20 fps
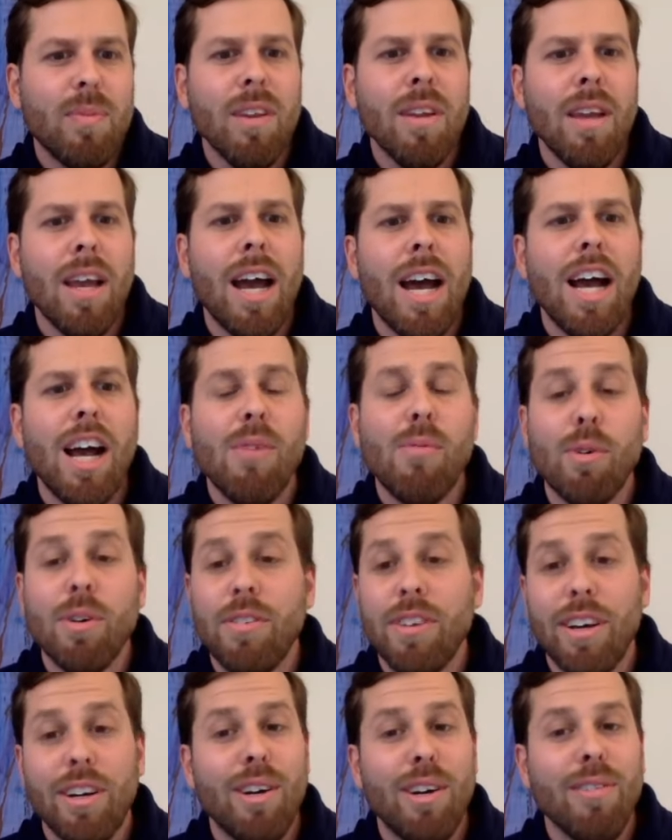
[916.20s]
We're
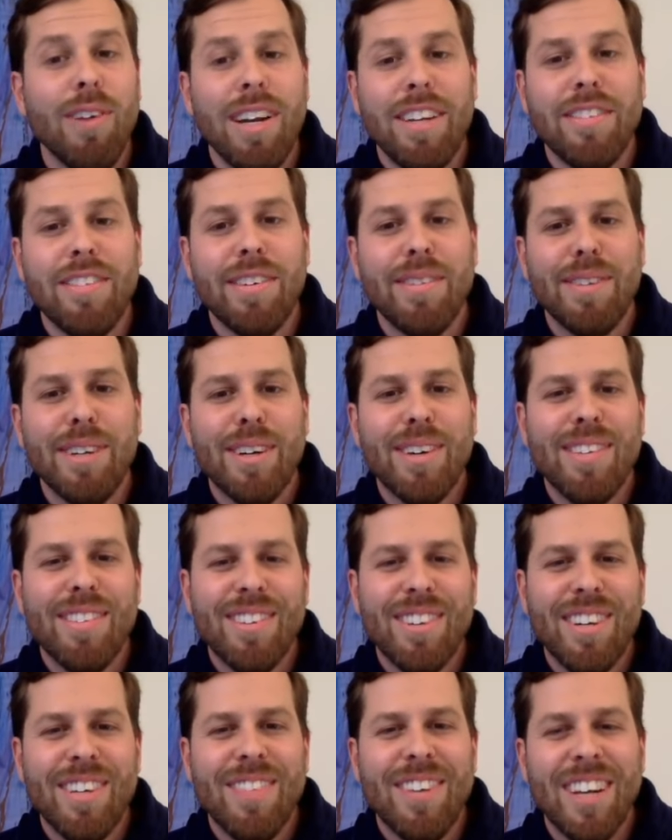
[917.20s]
done already, Tamara.
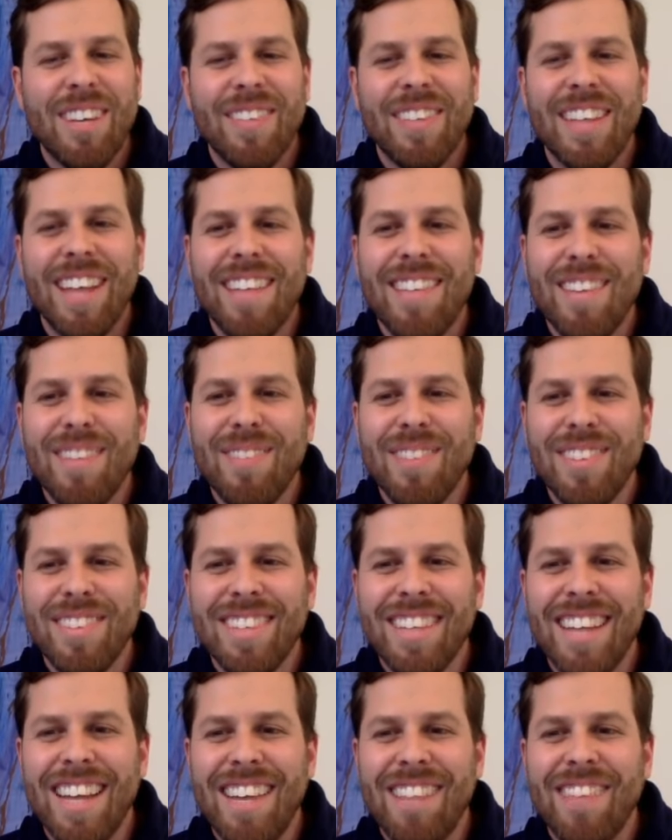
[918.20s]
Sorry about it. But that's it for
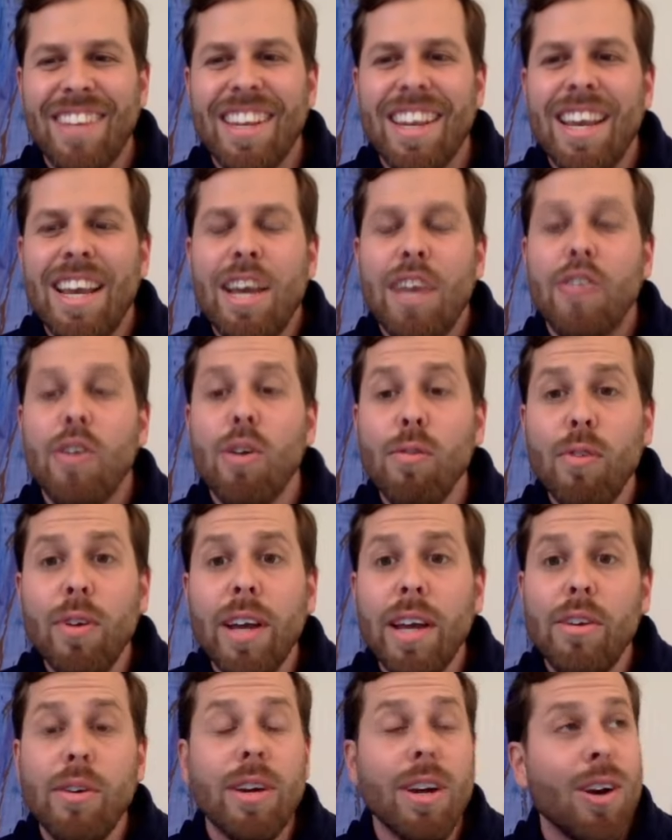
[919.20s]
today. But don't
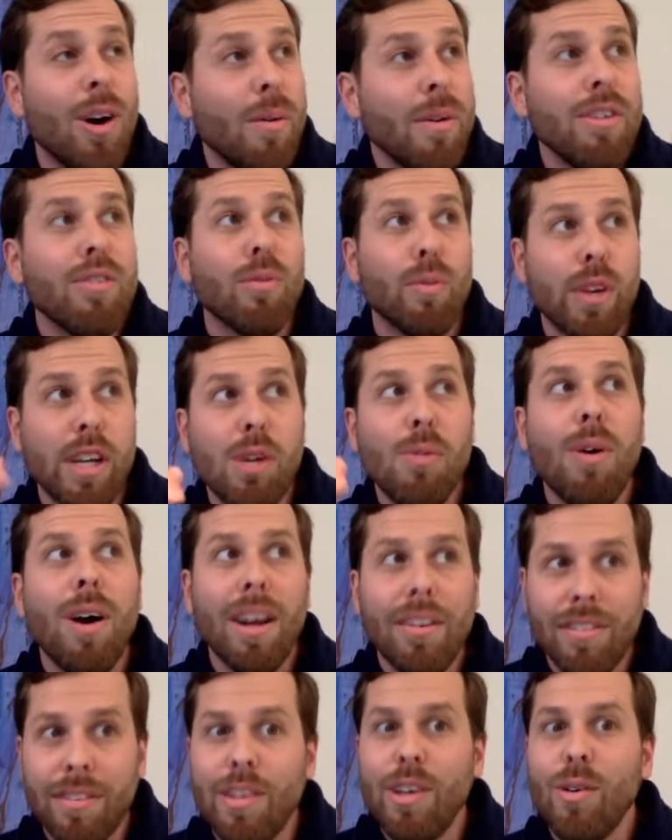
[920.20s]
forget, you can always
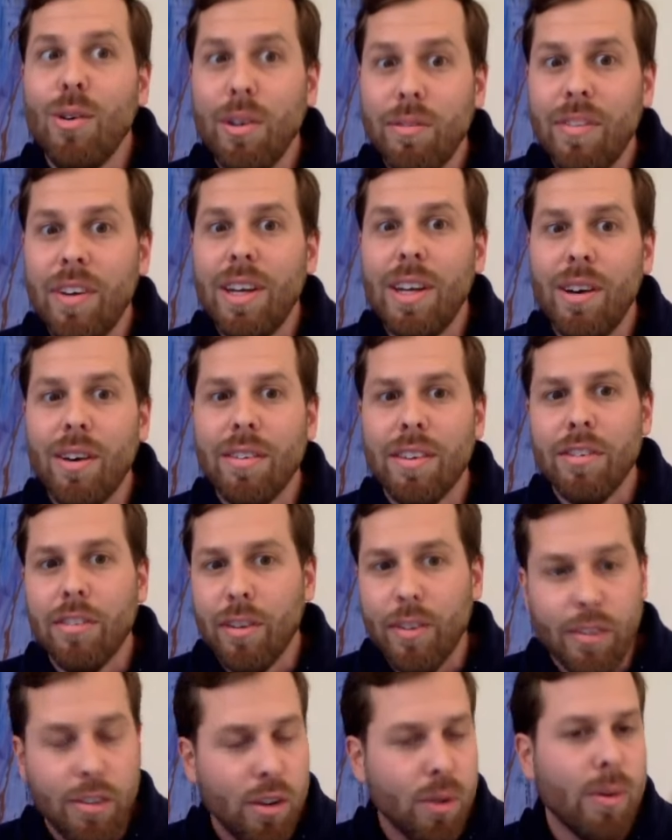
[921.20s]
rewatch the old videos and
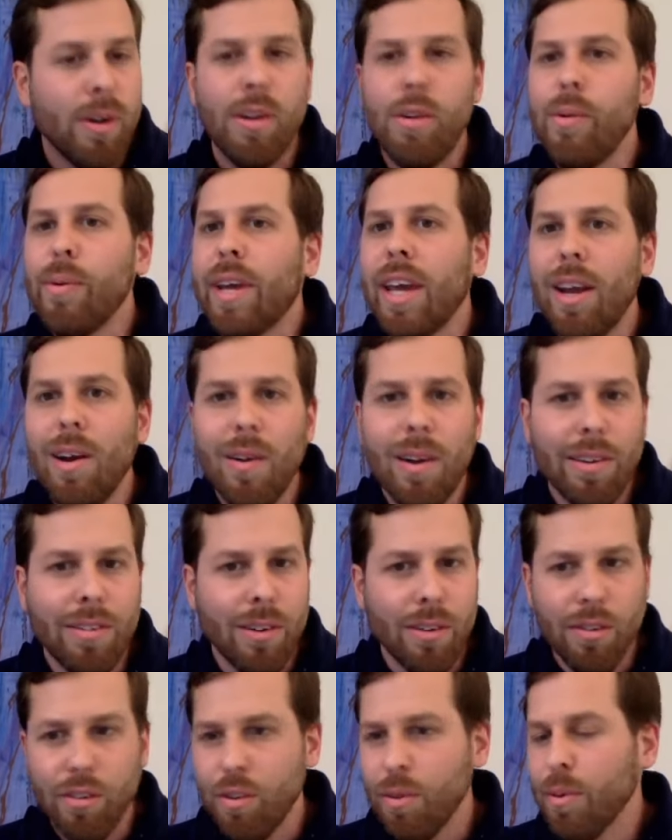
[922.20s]
just do a new
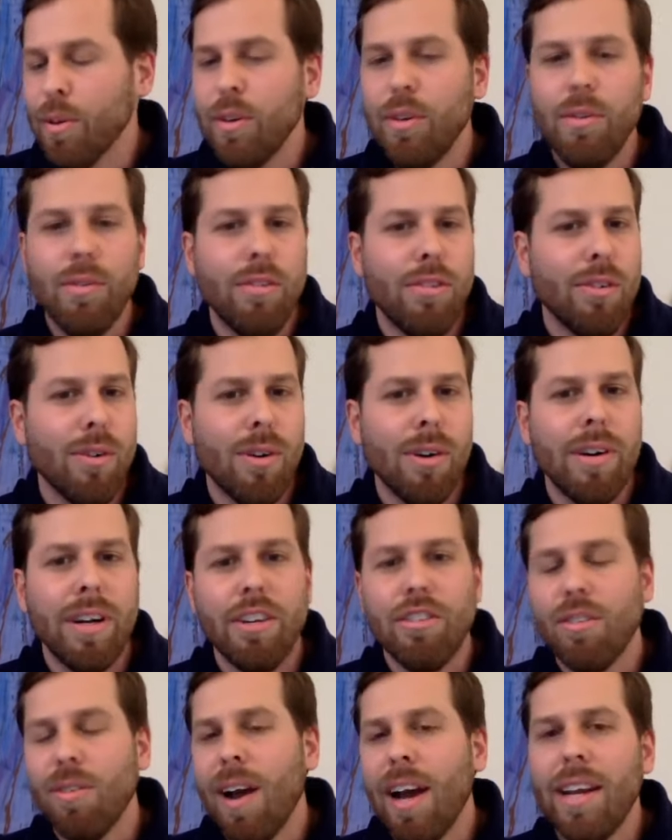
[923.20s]
character, do a new story,
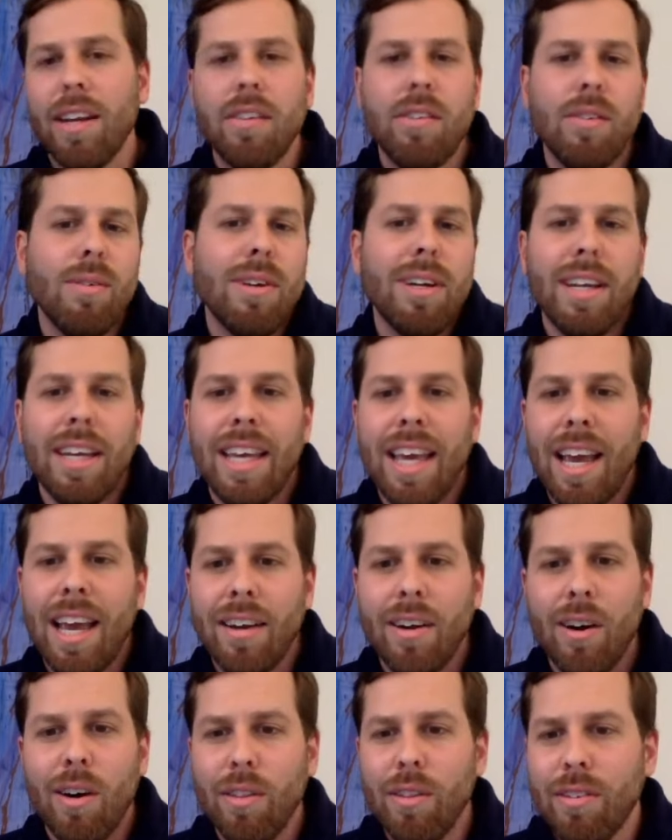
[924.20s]
try to do it again.
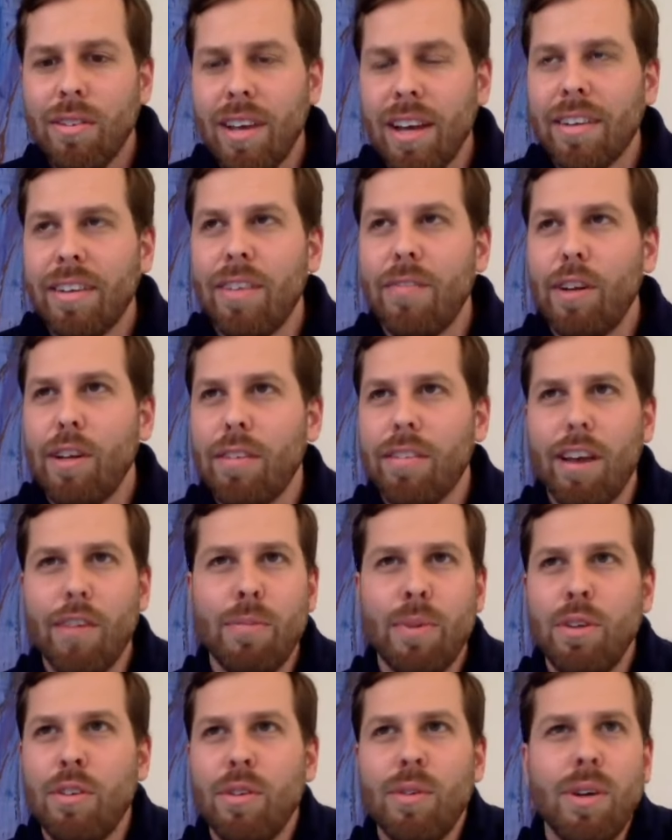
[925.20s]
All those activities I've
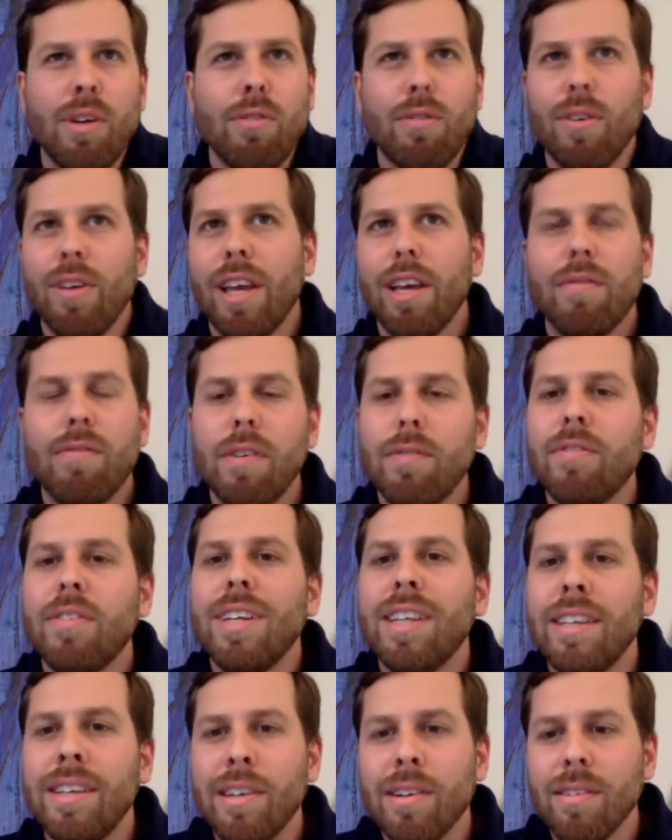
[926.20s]
been doing for like
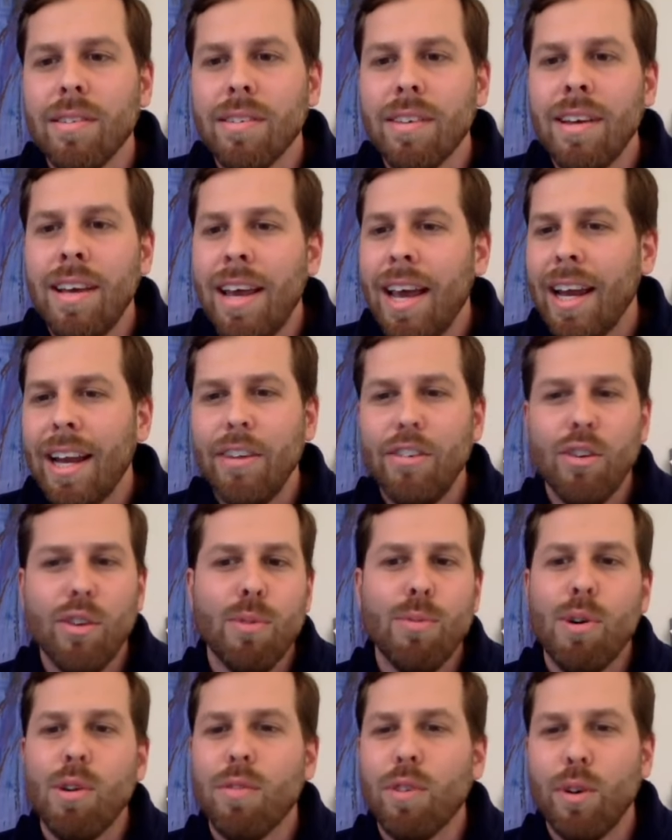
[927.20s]
15 years, and I do
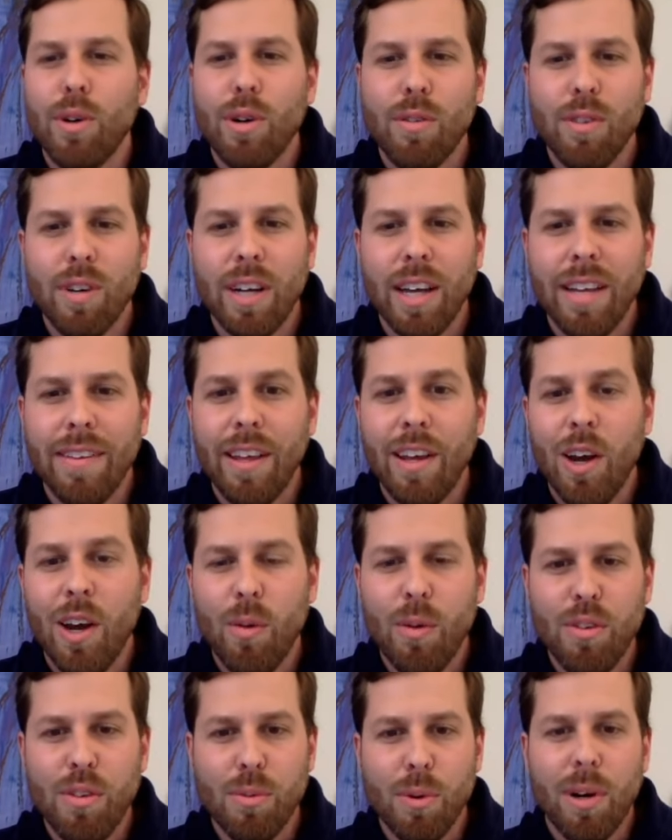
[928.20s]
them over and over again. They
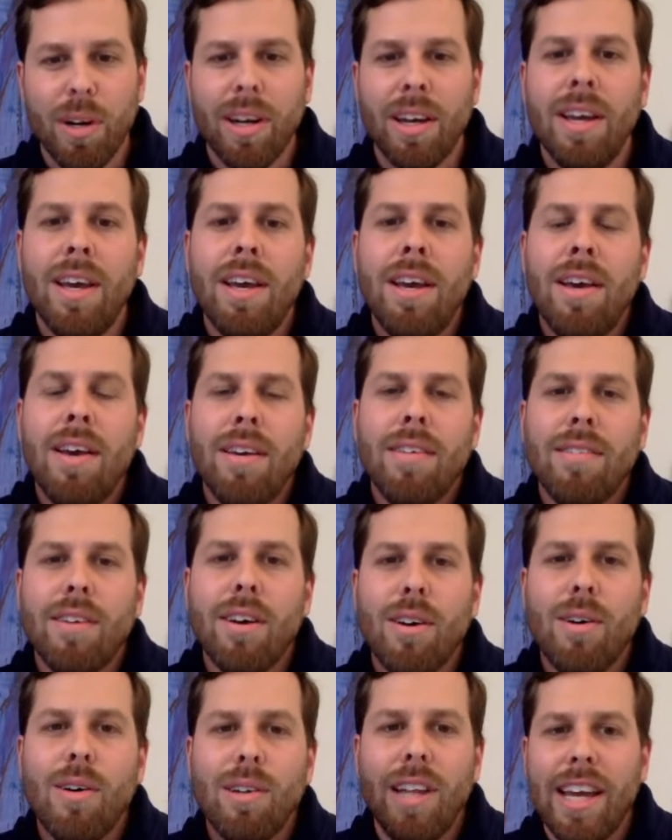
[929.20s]
always work.
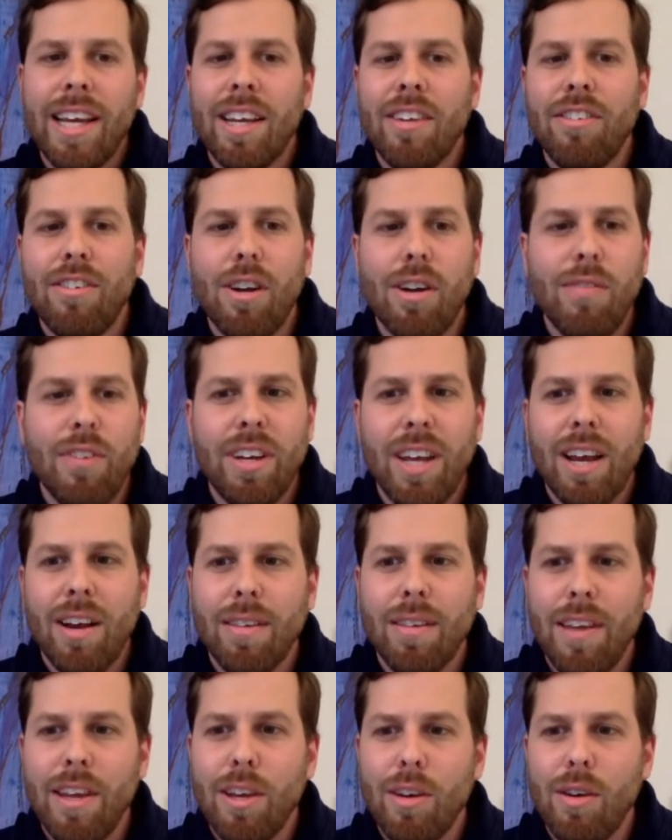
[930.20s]
So like and share if you care.
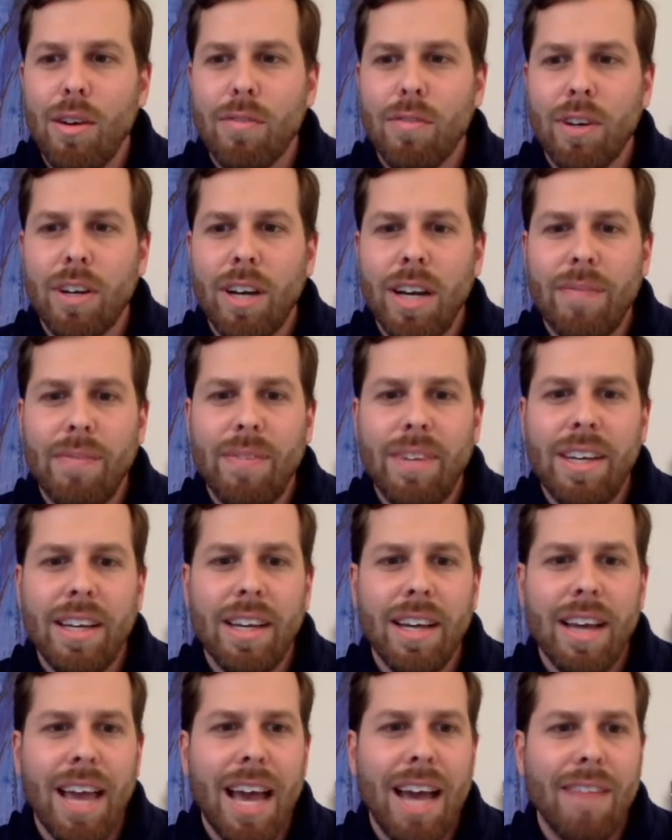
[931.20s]
Thank you all for
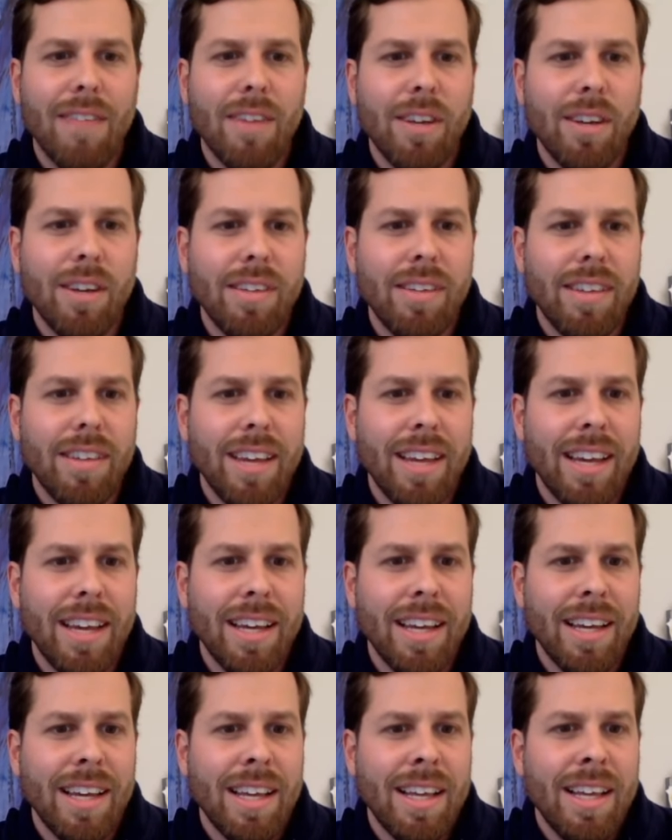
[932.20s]
coming. Have a good day.